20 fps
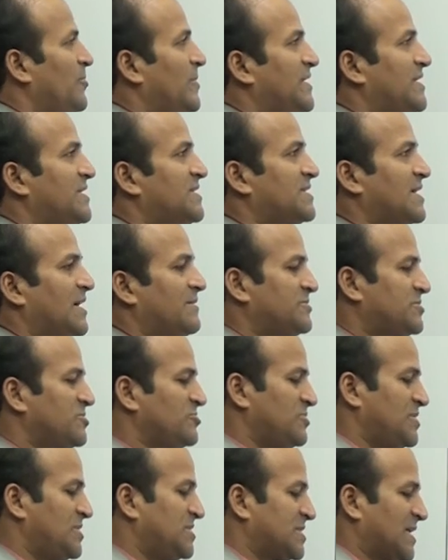when it comes to
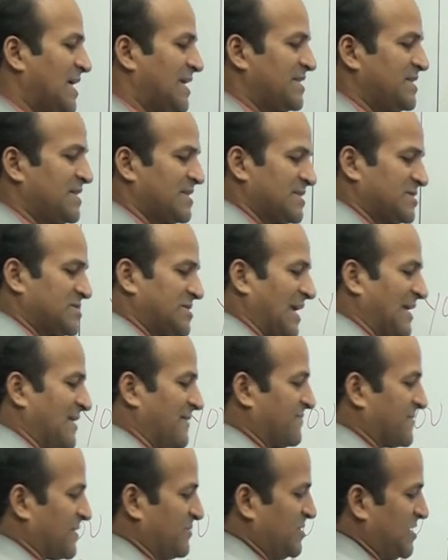this another style
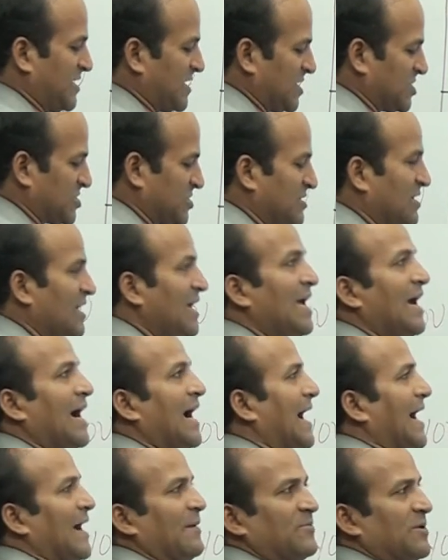of communication
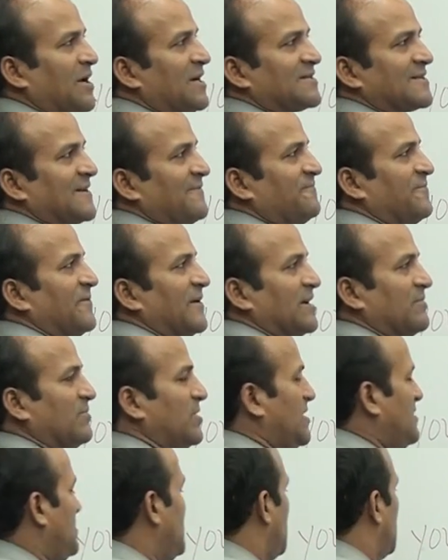i am not
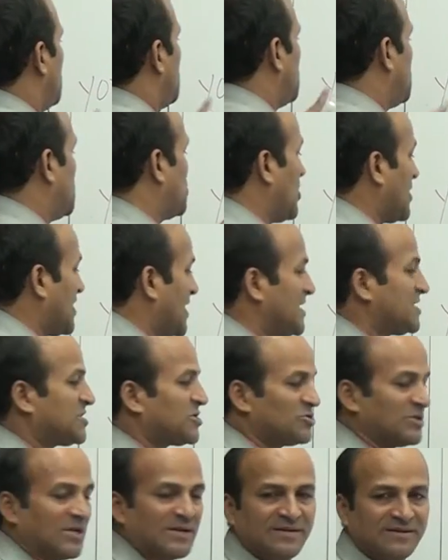comfortable you are
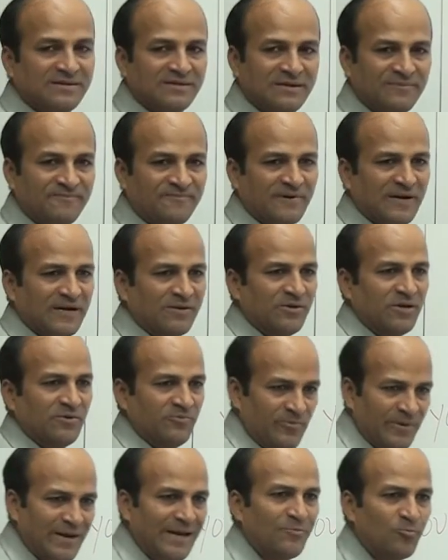also not comfortable
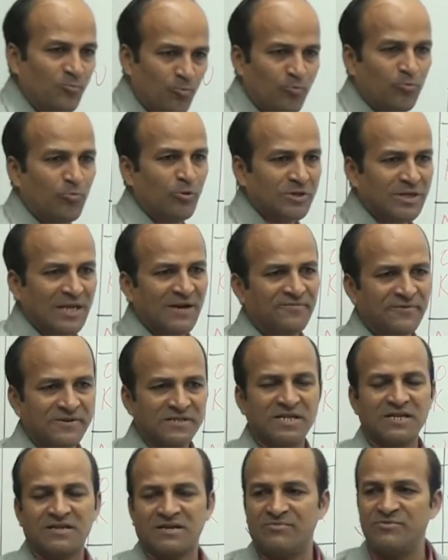when I'm, both of
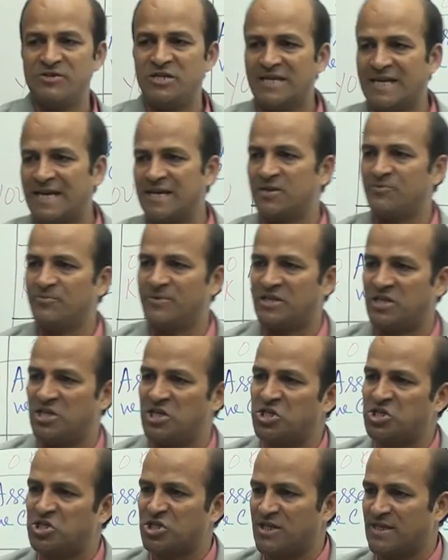us are communicating with
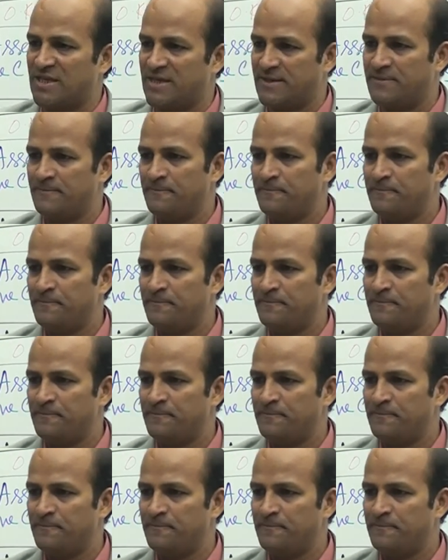each other